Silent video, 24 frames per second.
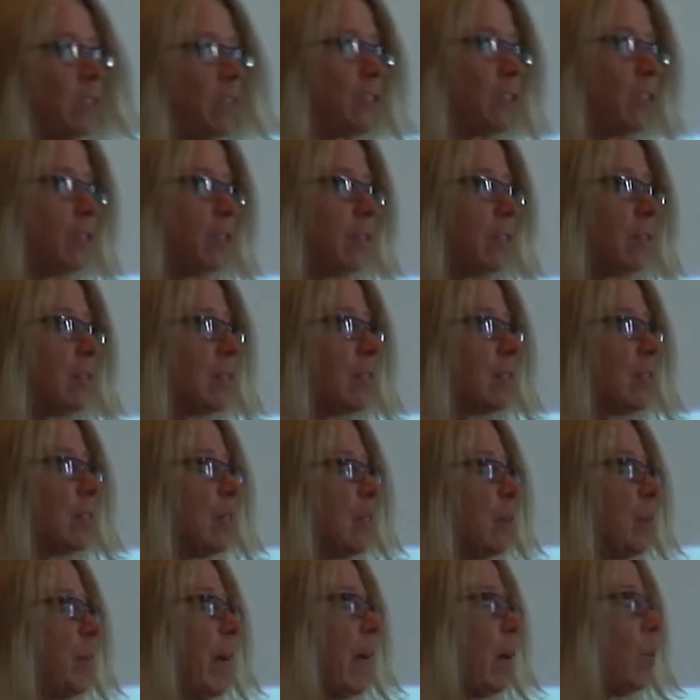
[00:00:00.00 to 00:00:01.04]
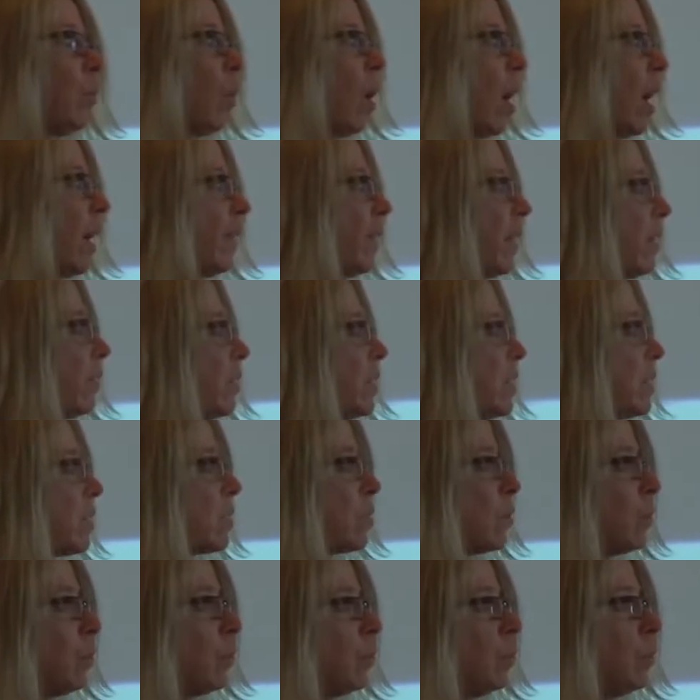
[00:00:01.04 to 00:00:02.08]
with students, about why they're at
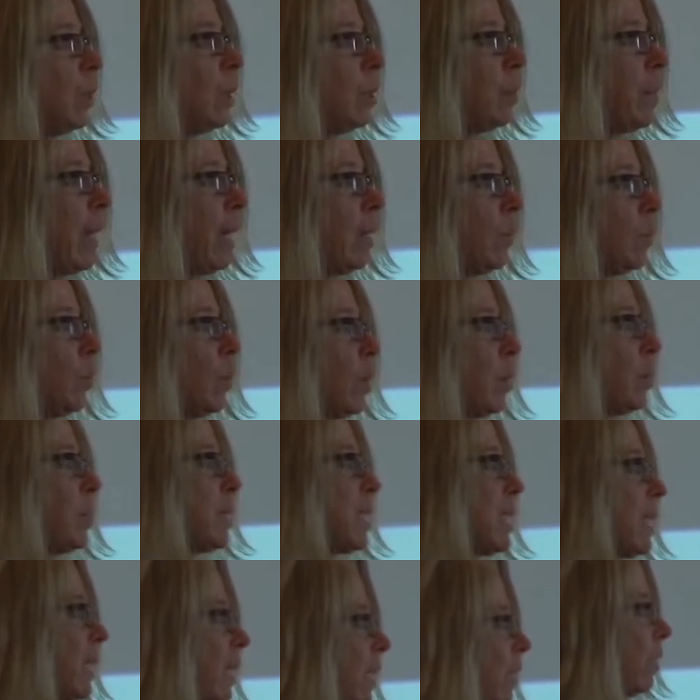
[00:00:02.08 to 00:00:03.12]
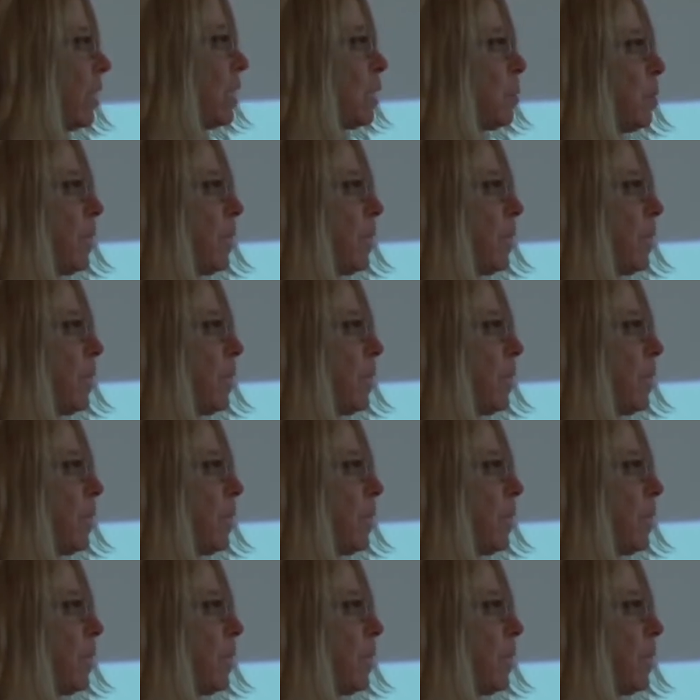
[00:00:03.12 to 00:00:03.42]
school, about what a particular